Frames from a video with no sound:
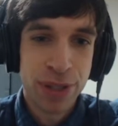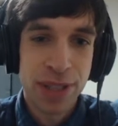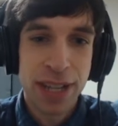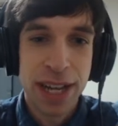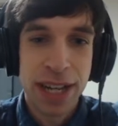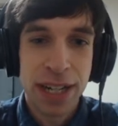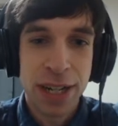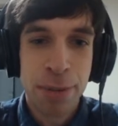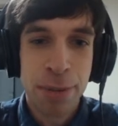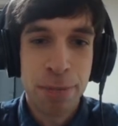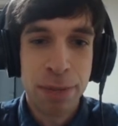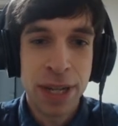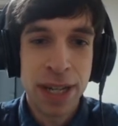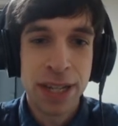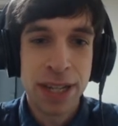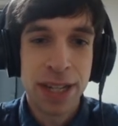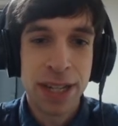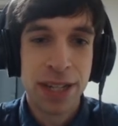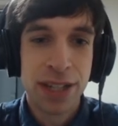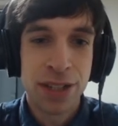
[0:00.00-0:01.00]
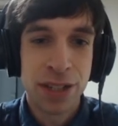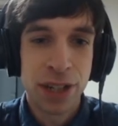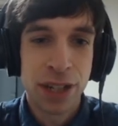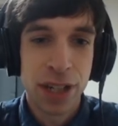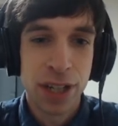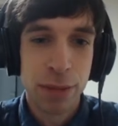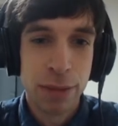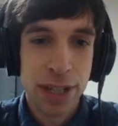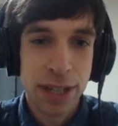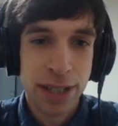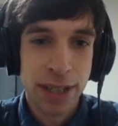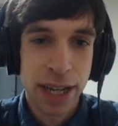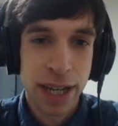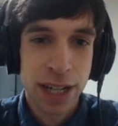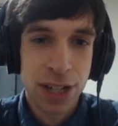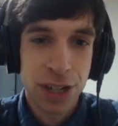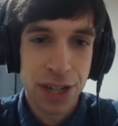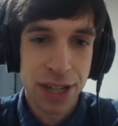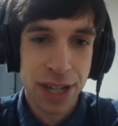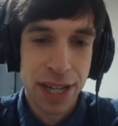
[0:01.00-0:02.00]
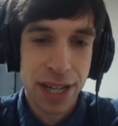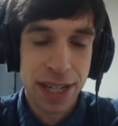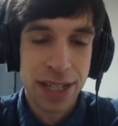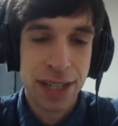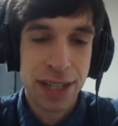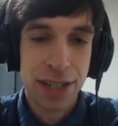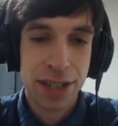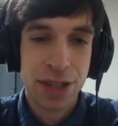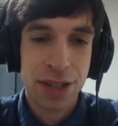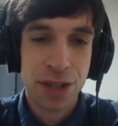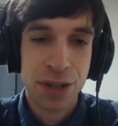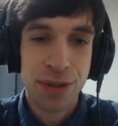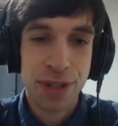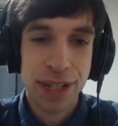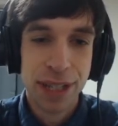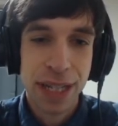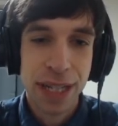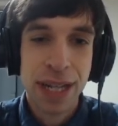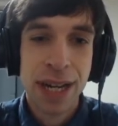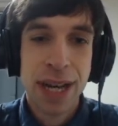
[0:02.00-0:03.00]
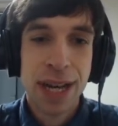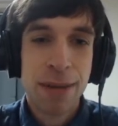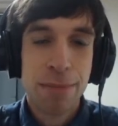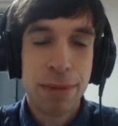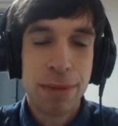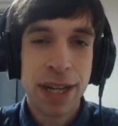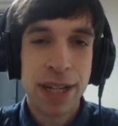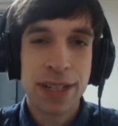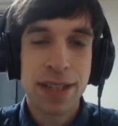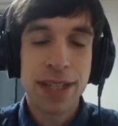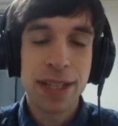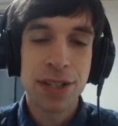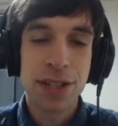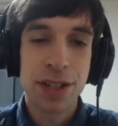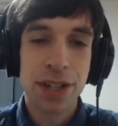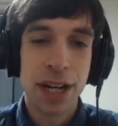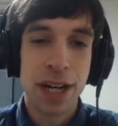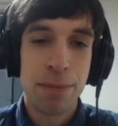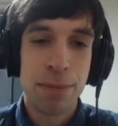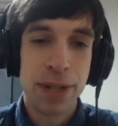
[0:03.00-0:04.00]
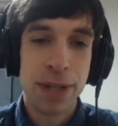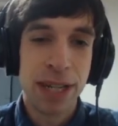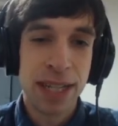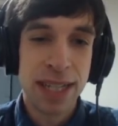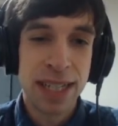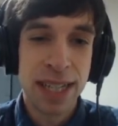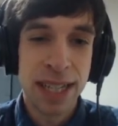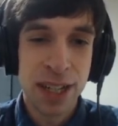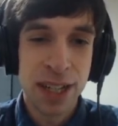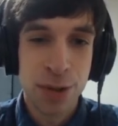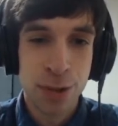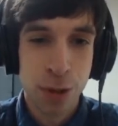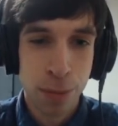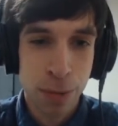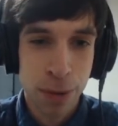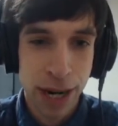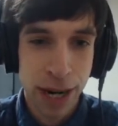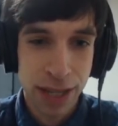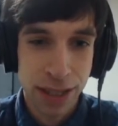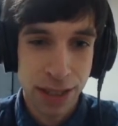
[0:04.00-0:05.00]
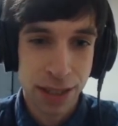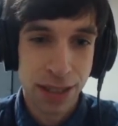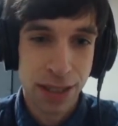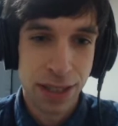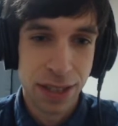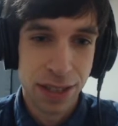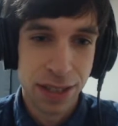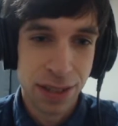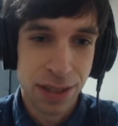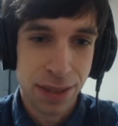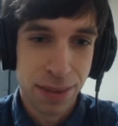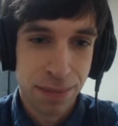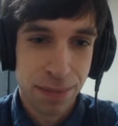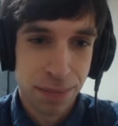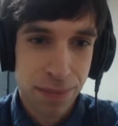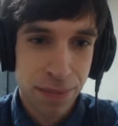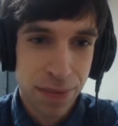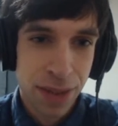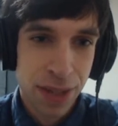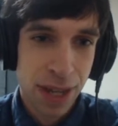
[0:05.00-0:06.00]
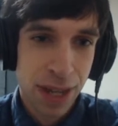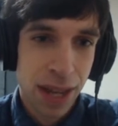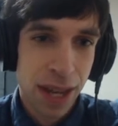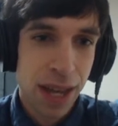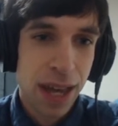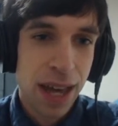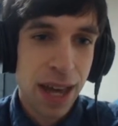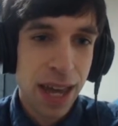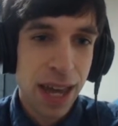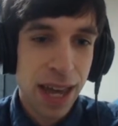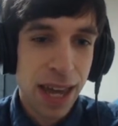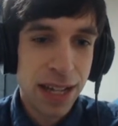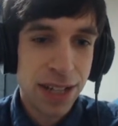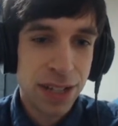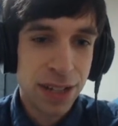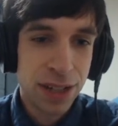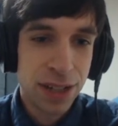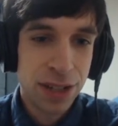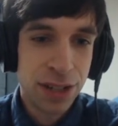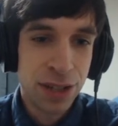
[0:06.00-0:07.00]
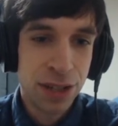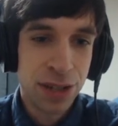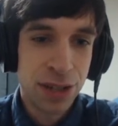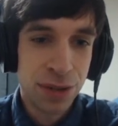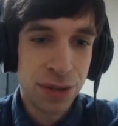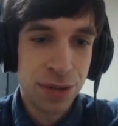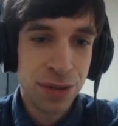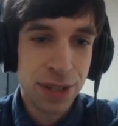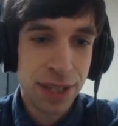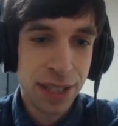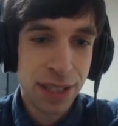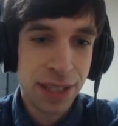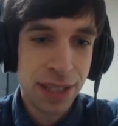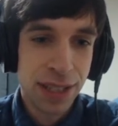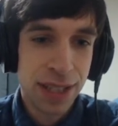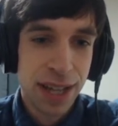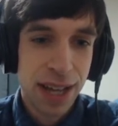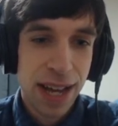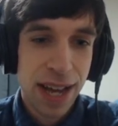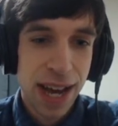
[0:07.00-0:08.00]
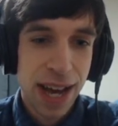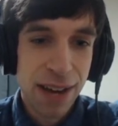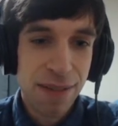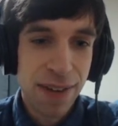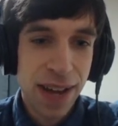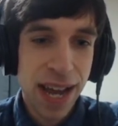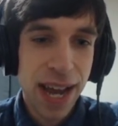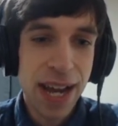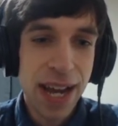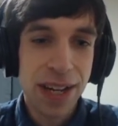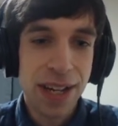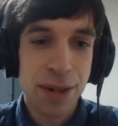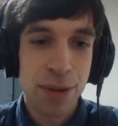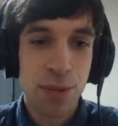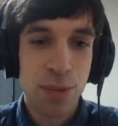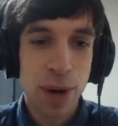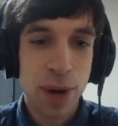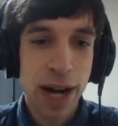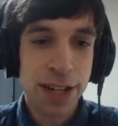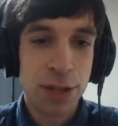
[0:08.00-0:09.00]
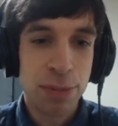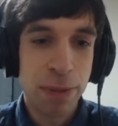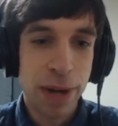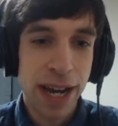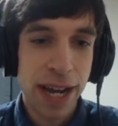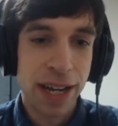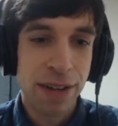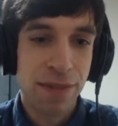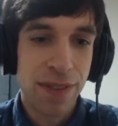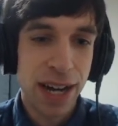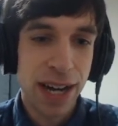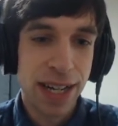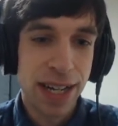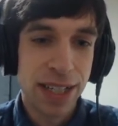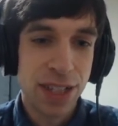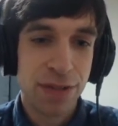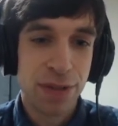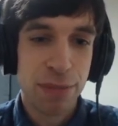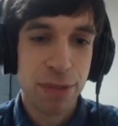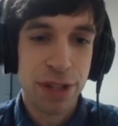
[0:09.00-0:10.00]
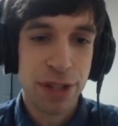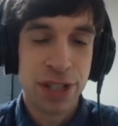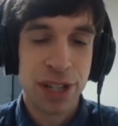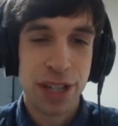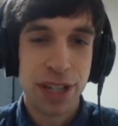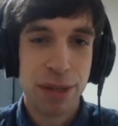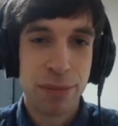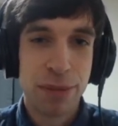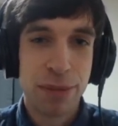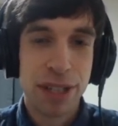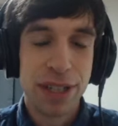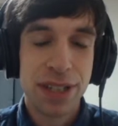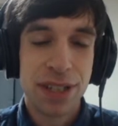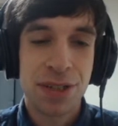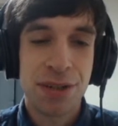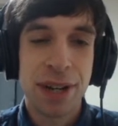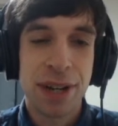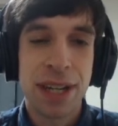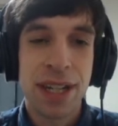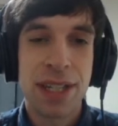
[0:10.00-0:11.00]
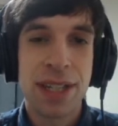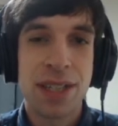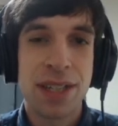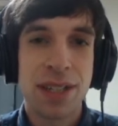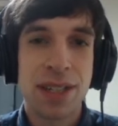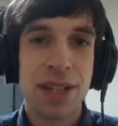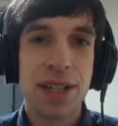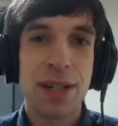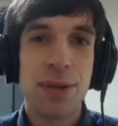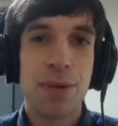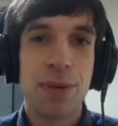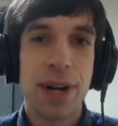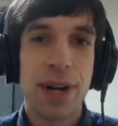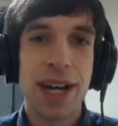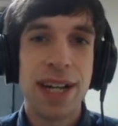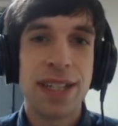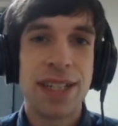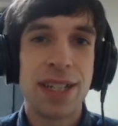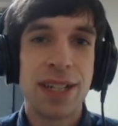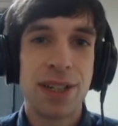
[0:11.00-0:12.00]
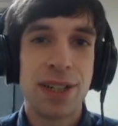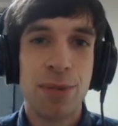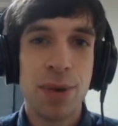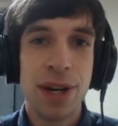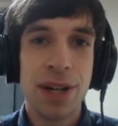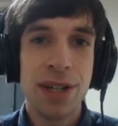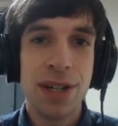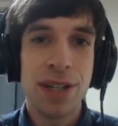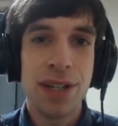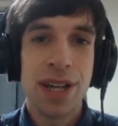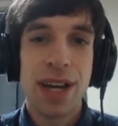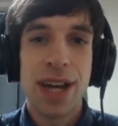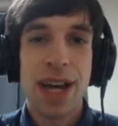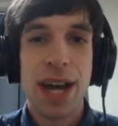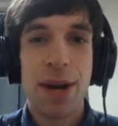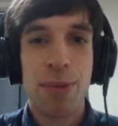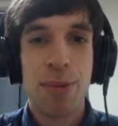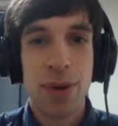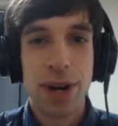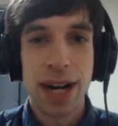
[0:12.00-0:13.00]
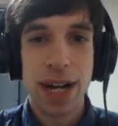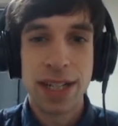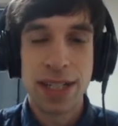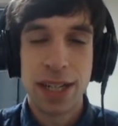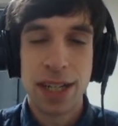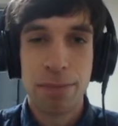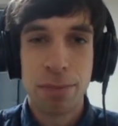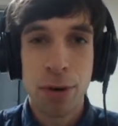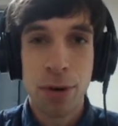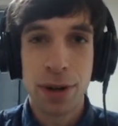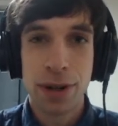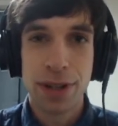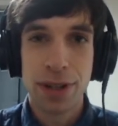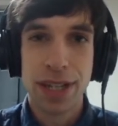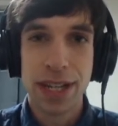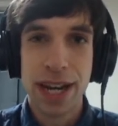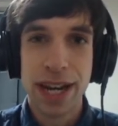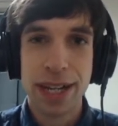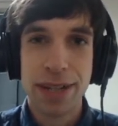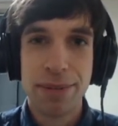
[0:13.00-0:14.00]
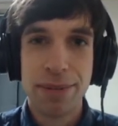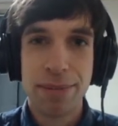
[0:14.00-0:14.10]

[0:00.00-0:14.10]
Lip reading: and compete in a tournament section into the doing because these are going to be continual processes. Into the to-do list, I've added watch back VODs from the tournament so I can study what I did well and what I did poorly at.